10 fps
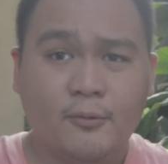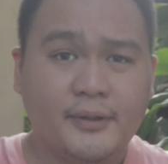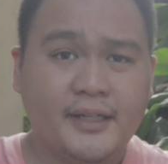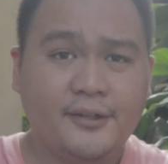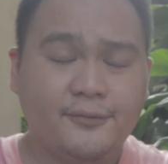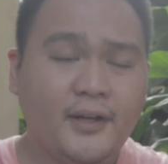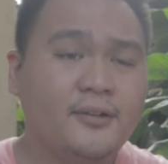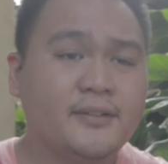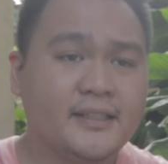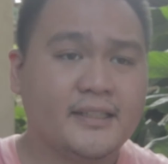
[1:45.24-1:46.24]
When I
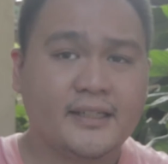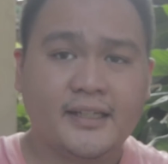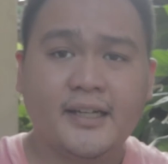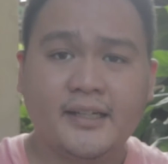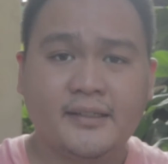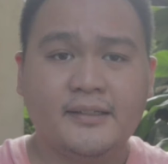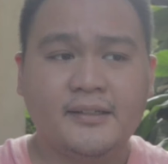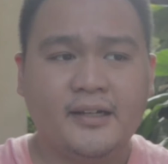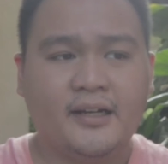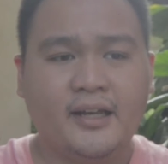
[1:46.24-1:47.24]
found it again,
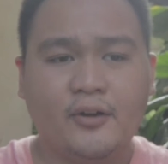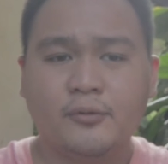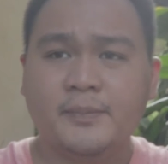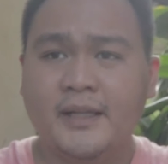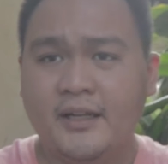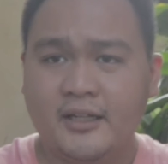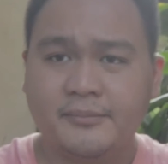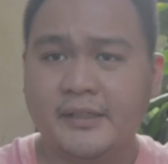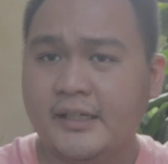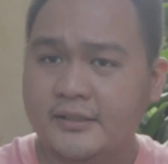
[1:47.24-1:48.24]
I opened it
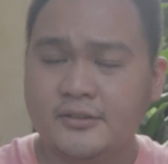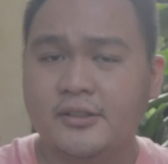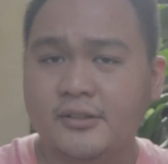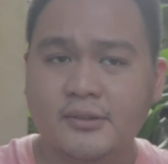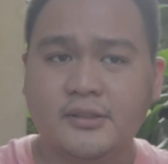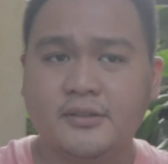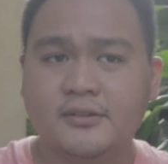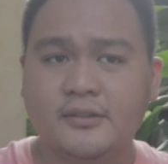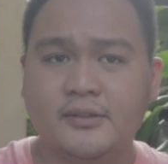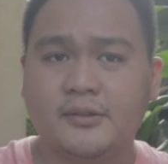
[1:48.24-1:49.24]
up, then I saw it
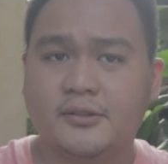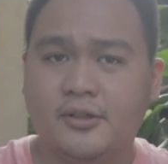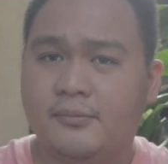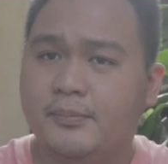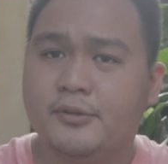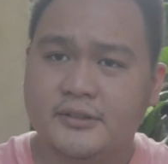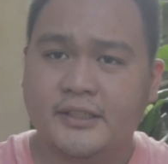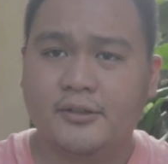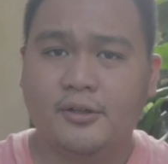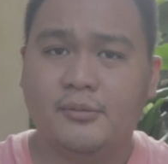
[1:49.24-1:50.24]
was
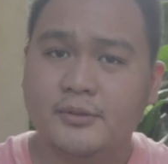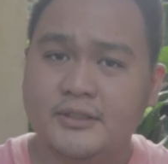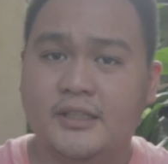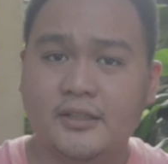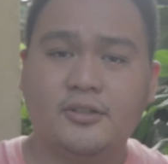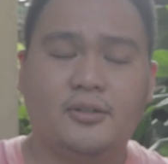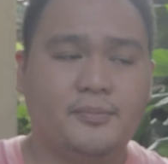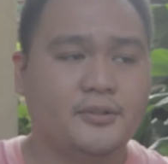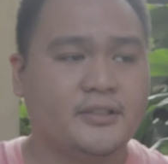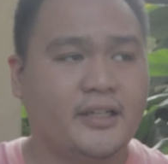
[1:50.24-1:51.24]
composting or almost done
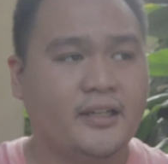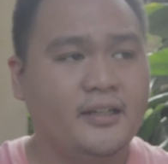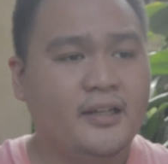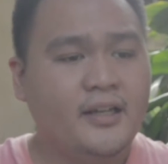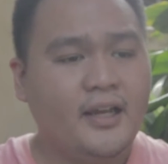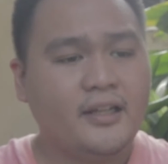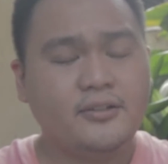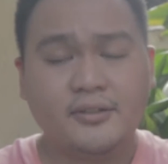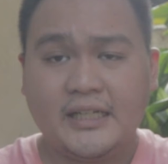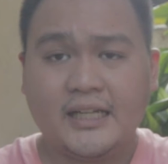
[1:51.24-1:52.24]
composting,
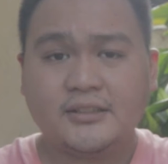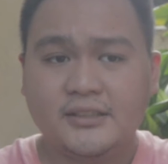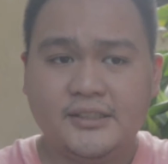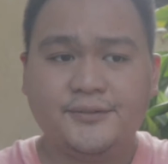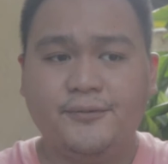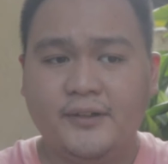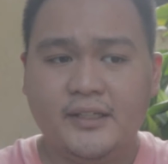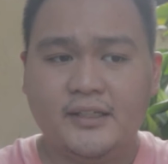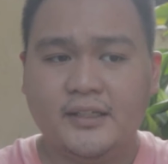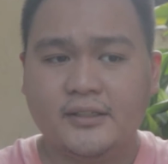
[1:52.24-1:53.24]
and you can actually
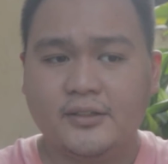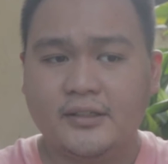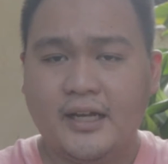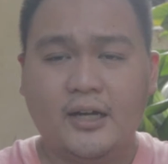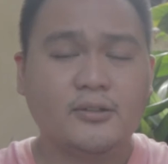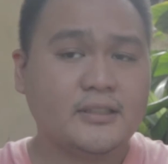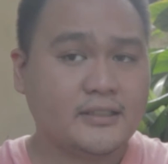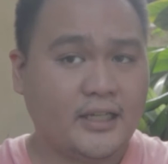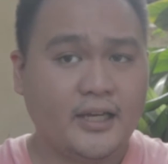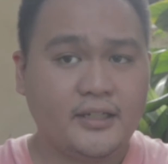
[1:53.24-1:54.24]
feel it on the
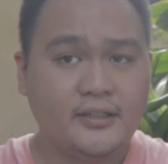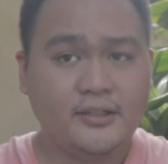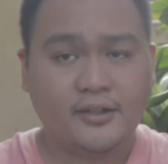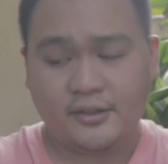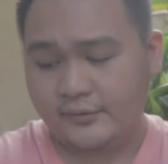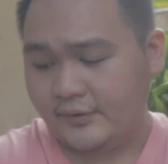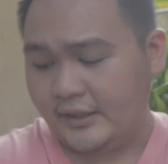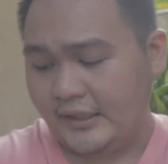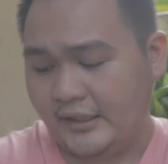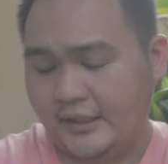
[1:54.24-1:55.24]
outside of
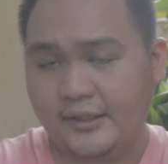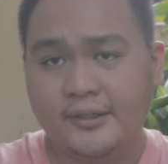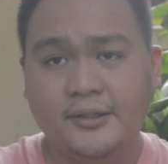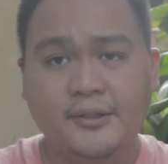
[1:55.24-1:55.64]
the